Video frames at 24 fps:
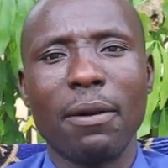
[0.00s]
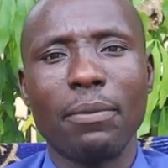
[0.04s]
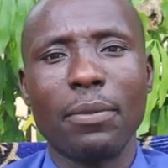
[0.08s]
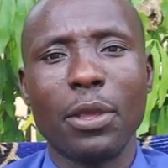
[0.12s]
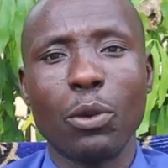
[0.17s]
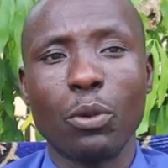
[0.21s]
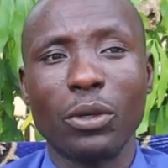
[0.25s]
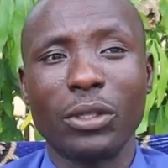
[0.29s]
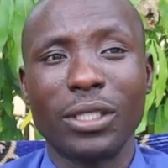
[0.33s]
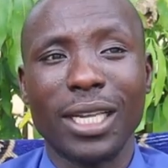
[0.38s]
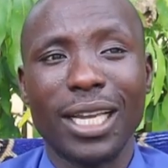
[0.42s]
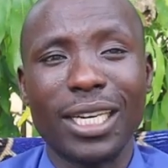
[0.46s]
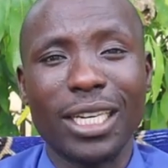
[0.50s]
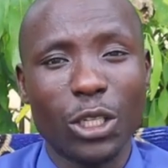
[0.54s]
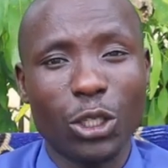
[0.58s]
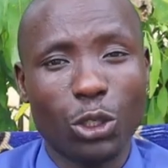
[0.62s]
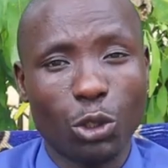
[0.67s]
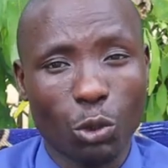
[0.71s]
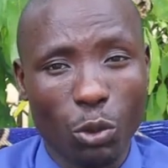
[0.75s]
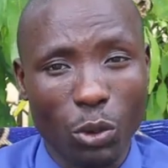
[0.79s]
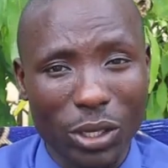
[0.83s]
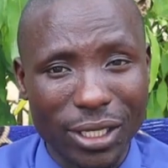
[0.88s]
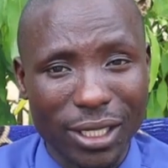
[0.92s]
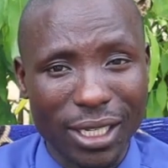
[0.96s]
He was heading
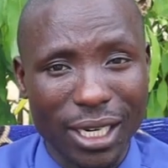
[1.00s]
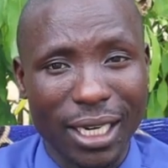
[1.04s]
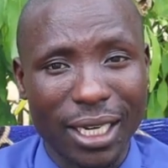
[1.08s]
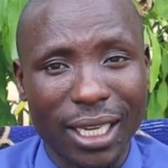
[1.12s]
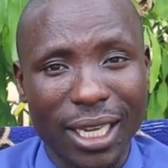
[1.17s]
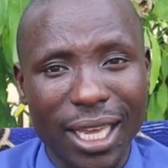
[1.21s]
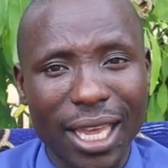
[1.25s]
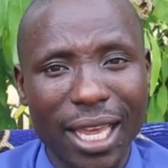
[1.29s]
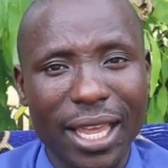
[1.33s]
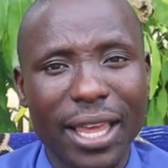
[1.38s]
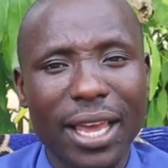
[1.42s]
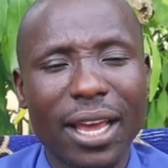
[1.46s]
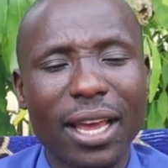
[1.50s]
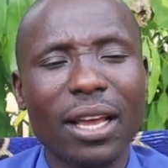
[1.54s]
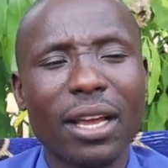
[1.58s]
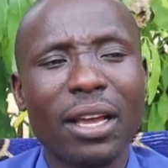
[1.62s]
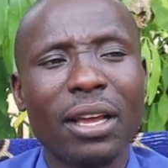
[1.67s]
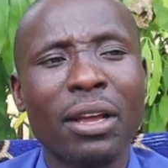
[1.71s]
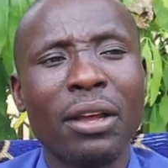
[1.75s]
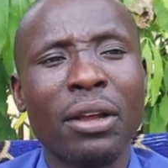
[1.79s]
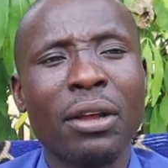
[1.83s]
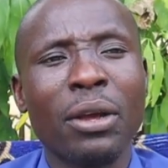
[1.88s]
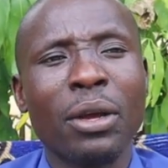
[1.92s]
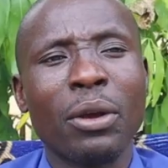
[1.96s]
to Western Kenya
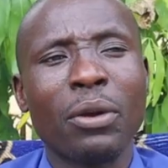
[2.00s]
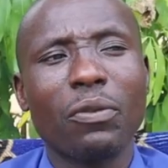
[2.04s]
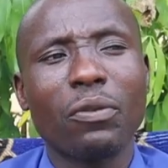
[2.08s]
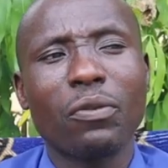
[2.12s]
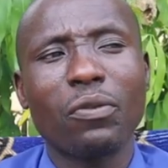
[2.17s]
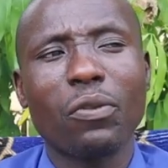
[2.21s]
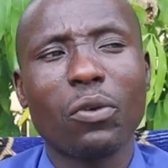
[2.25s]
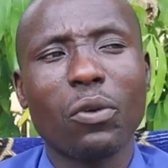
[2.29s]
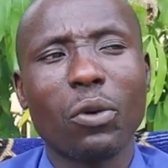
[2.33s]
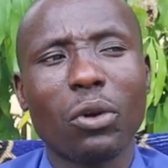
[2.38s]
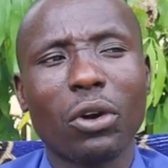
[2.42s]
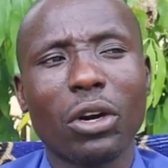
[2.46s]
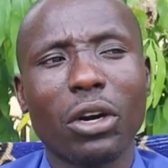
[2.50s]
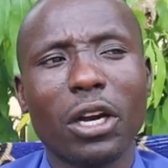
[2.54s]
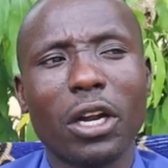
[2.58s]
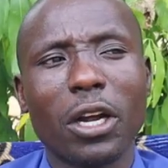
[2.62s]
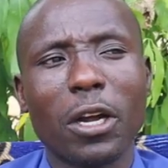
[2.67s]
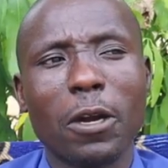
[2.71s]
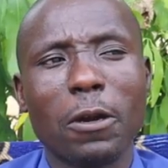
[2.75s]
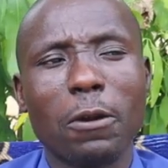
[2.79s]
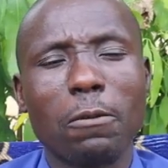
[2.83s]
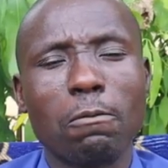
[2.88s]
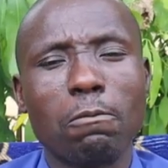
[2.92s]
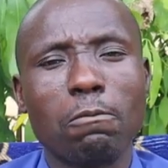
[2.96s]
for
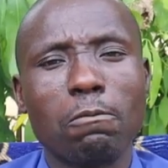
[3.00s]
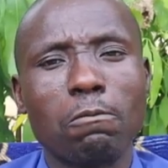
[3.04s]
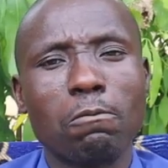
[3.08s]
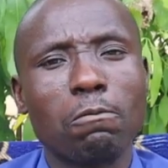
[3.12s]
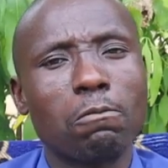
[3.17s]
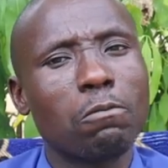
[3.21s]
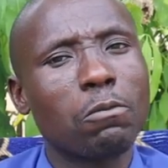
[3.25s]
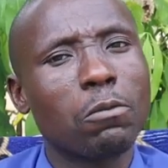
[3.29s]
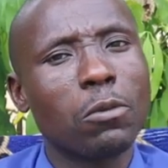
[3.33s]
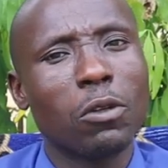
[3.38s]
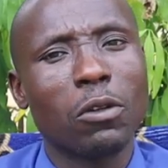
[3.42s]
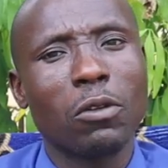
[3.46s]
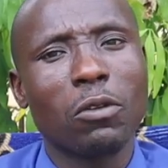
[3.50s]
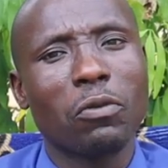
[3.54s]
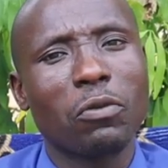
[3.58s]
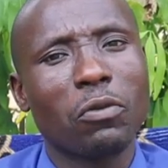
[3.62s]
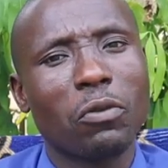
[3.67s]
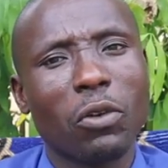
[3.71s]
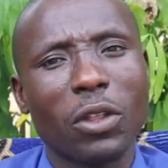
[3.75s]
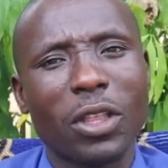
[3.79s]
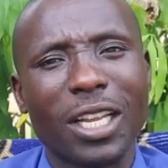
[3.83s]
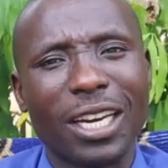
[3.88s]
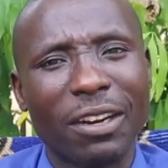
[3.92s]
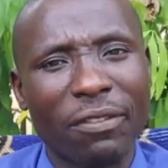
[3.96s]

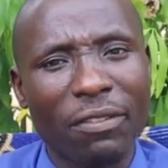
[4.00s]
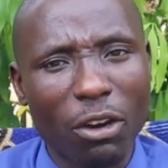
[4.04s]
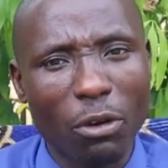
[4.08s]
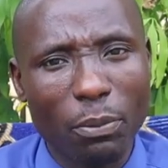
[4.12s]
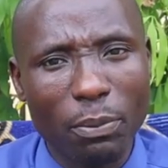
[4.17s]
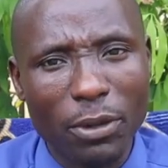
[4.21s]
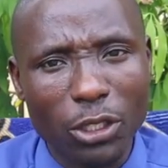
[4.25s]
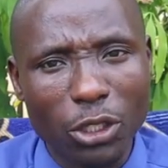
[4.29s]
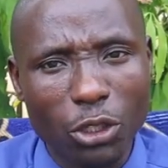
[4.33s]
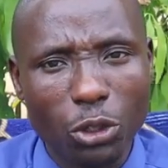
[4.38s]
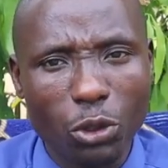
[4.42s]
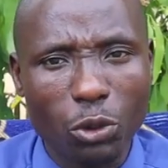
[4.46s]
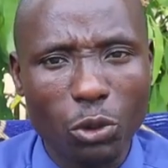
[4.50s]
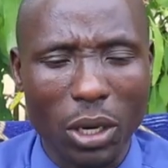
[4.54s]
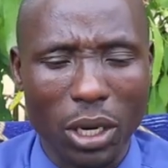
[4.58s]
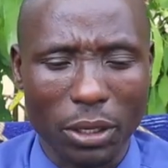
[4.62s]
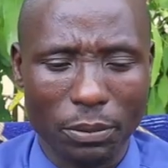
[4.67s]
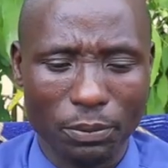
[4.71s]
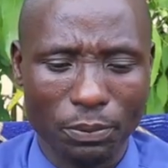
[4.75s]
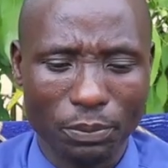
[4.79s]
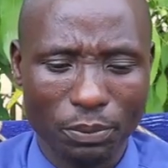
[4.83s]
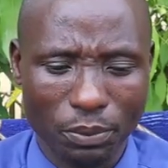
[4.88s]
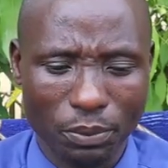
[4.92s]
the development tour.